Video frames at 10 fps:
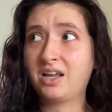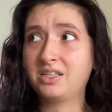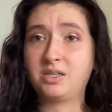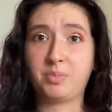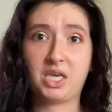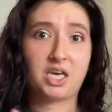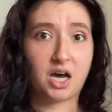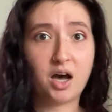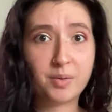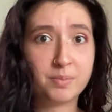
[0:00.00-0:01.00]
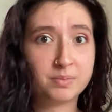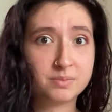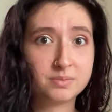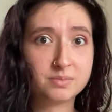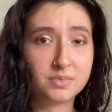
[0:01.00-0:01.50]
to become
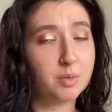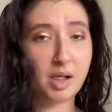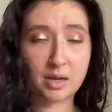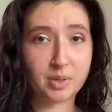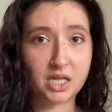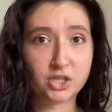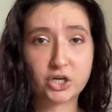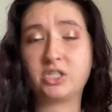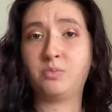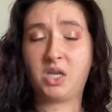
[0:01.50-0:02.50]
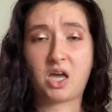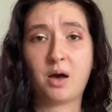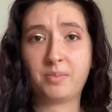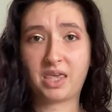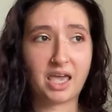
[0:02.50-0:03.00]
the Black Panther and to
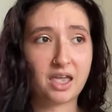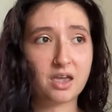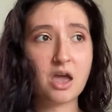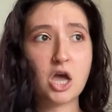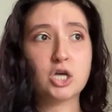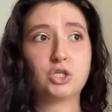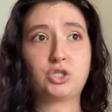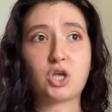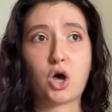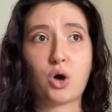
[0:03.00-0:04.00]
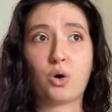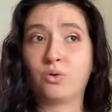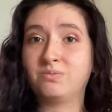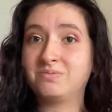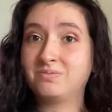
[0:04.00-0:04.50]
become king.
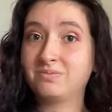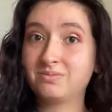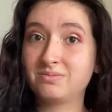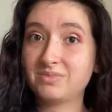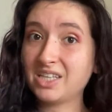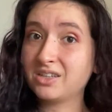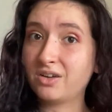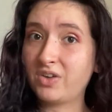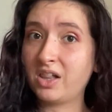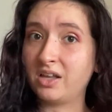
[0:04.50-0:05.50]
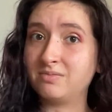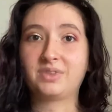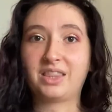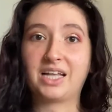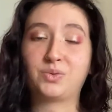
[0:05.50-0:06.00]
So that's a good villain.
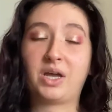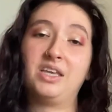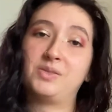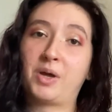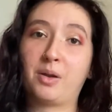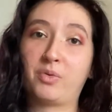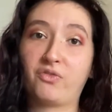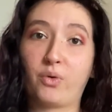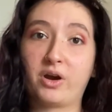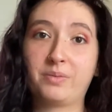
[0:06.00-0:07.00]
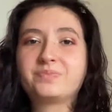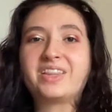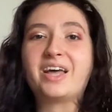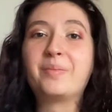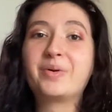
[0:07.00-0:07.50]
That's why he's my number four.
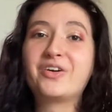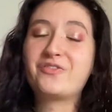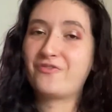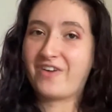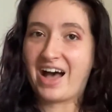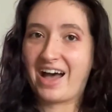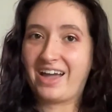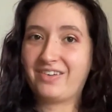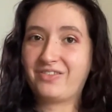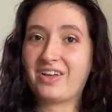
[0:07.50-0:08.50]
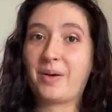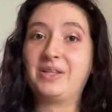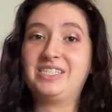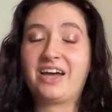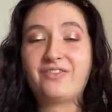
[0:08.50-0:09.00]
Number five,
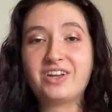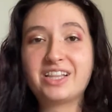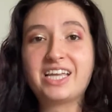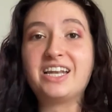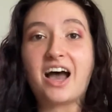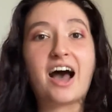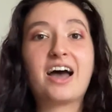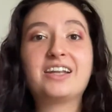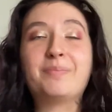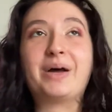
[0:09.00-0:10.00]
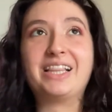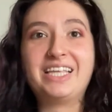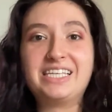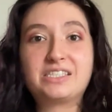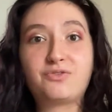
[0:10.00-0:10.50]
definitely not my
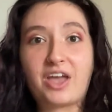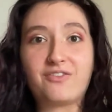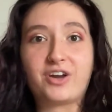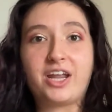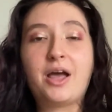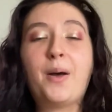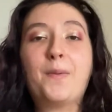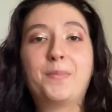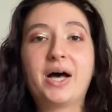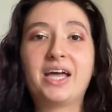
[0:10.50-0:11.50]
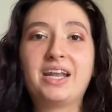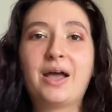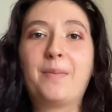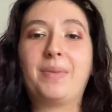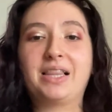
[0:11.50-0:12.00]
least favorite, but
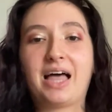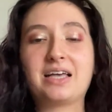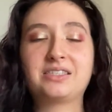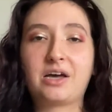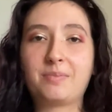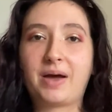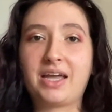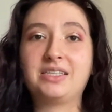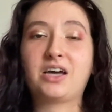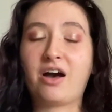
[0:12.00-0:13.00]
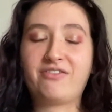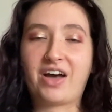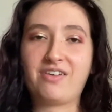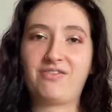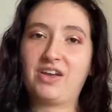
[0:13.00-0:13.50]
my last on my top
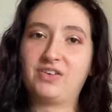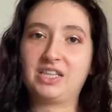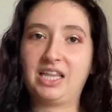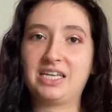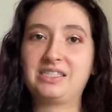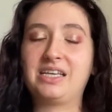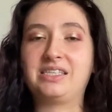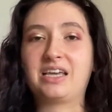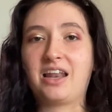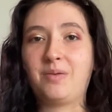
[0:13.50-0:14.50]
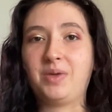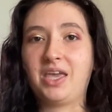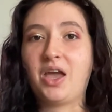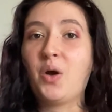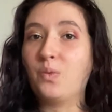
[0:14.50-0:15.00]
five favorite list is gonna
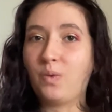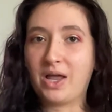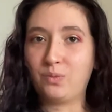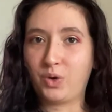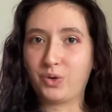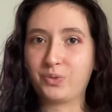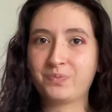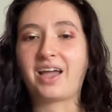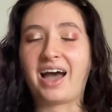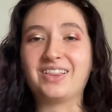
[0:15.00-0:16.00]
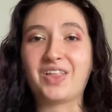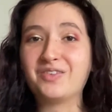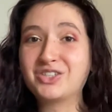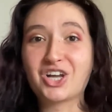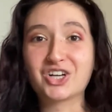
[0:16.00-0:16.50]
be Wenwu. I
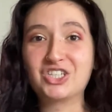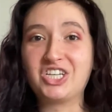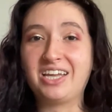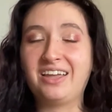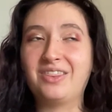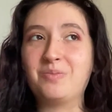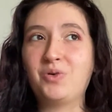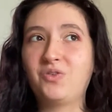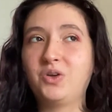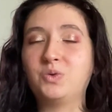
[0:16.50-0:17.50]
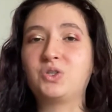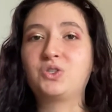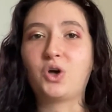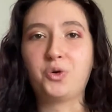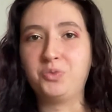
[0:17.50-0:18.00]
love Shang-Chi, the movie was
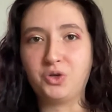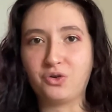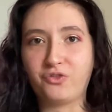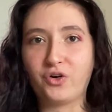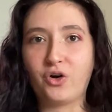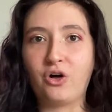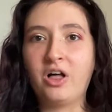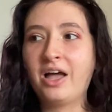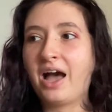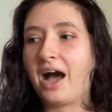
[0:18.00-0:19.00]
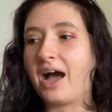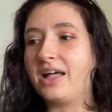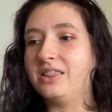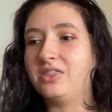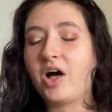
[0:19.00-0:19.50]
so beautiful. I
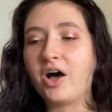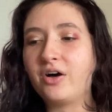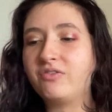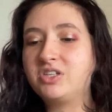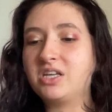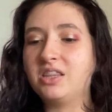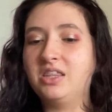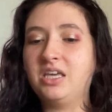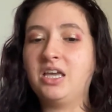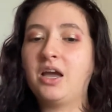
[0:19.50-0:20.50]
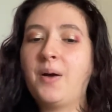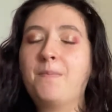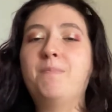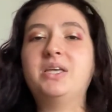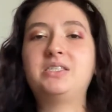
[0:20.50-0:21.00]
loved the
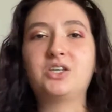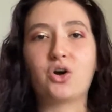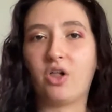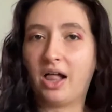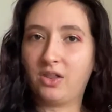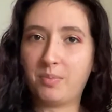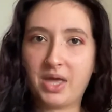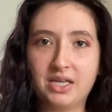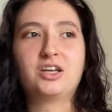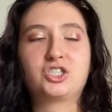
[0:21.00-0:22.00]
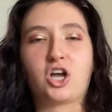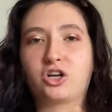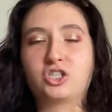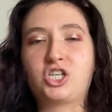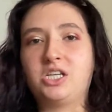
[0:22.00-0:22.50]
mystical element,
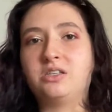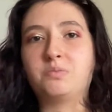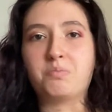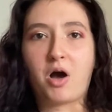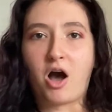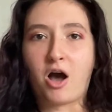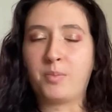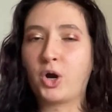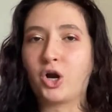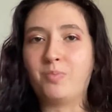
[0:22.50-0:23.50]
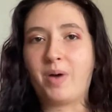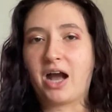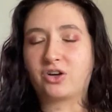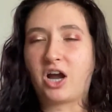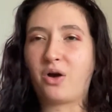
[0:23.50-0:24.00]
Shang-Chi's mom, her
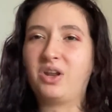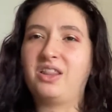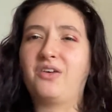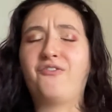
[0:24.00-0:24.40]
background and the